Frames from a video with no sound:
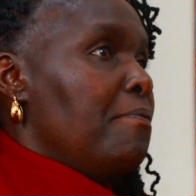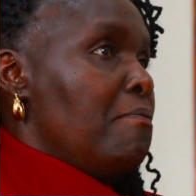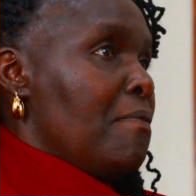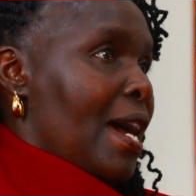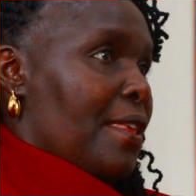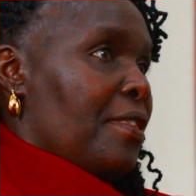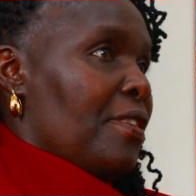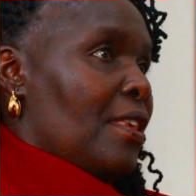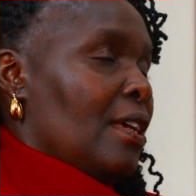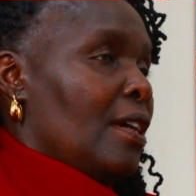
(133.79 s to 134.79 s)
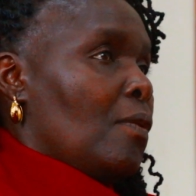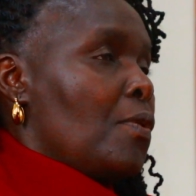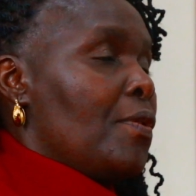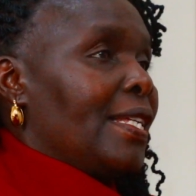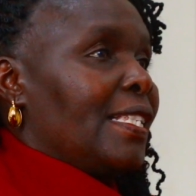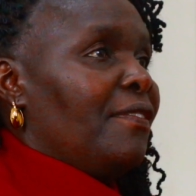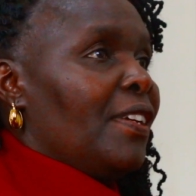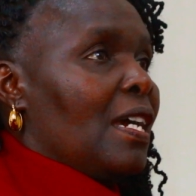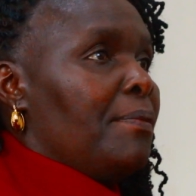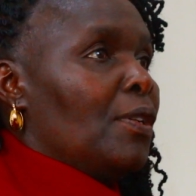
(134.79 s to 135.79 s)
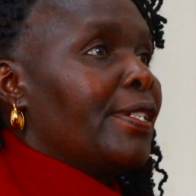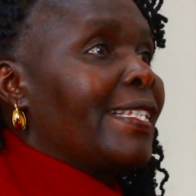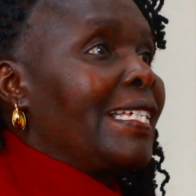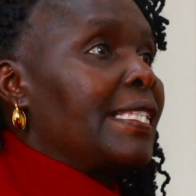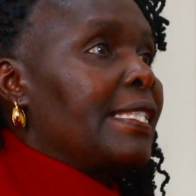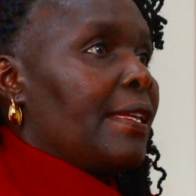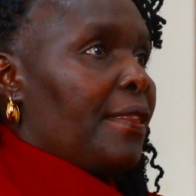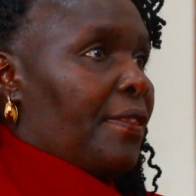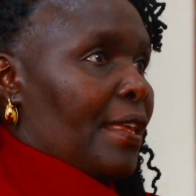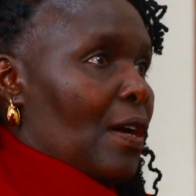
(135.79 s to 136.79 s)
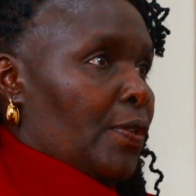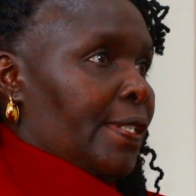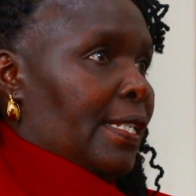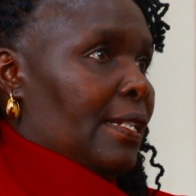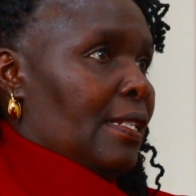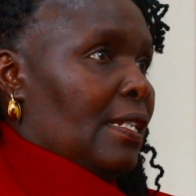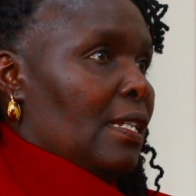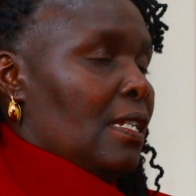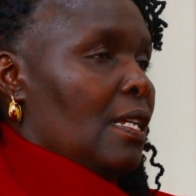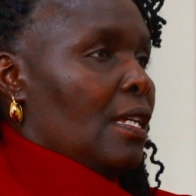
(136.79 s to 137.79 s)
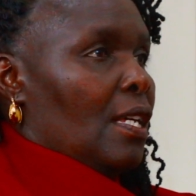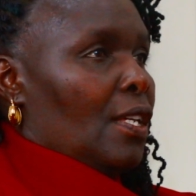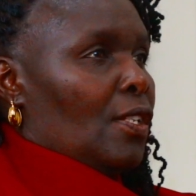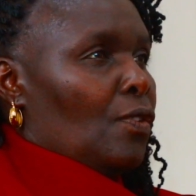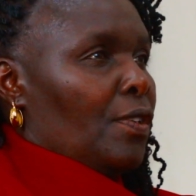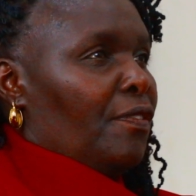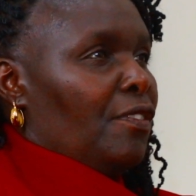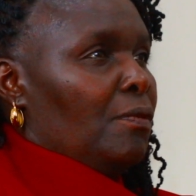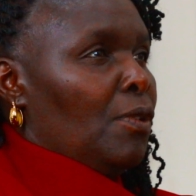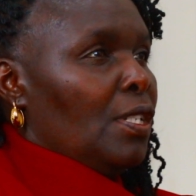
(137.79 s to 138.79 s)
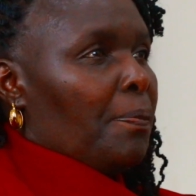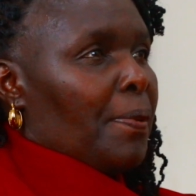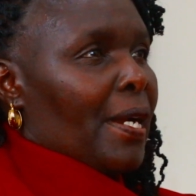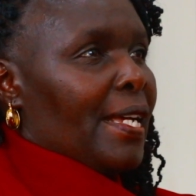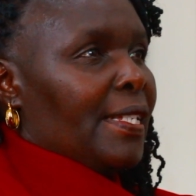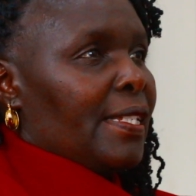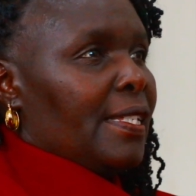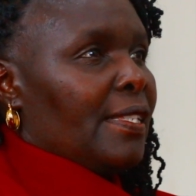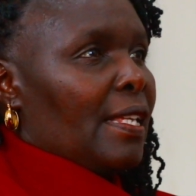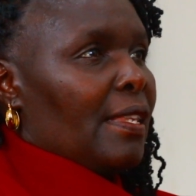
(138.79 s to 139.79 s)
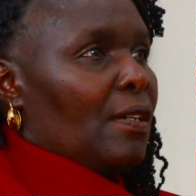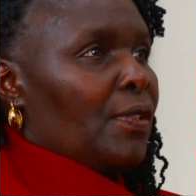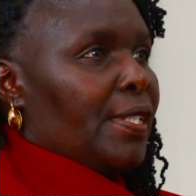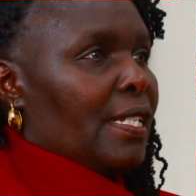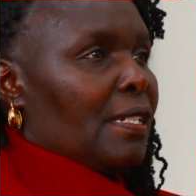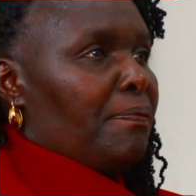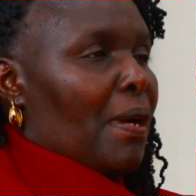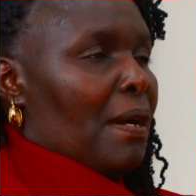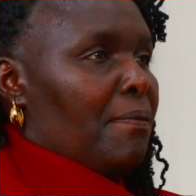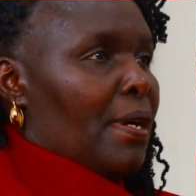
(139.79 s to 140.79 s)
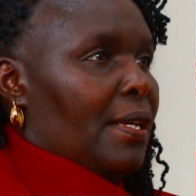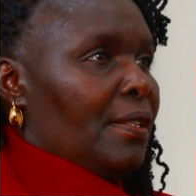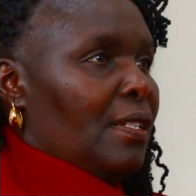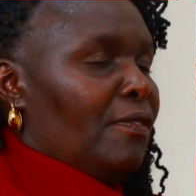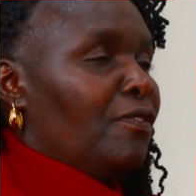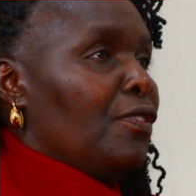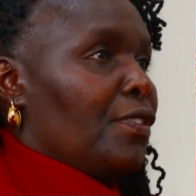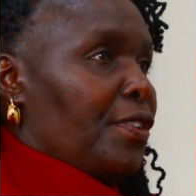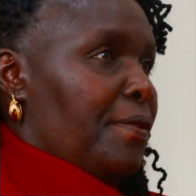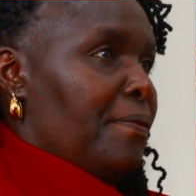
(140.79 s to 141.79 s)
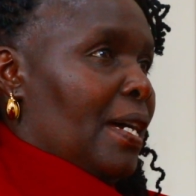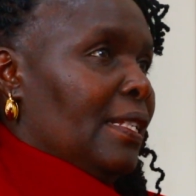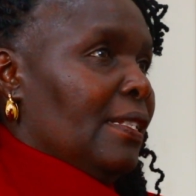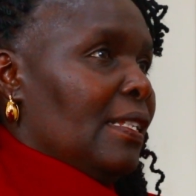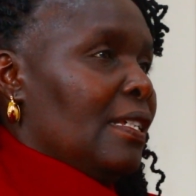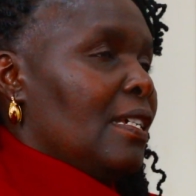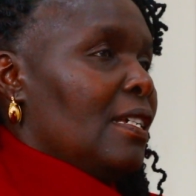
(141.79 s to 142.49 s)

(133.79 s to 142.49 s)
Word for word: month, we were saving about 60,000 so if you multiply 60,000 per month for three months,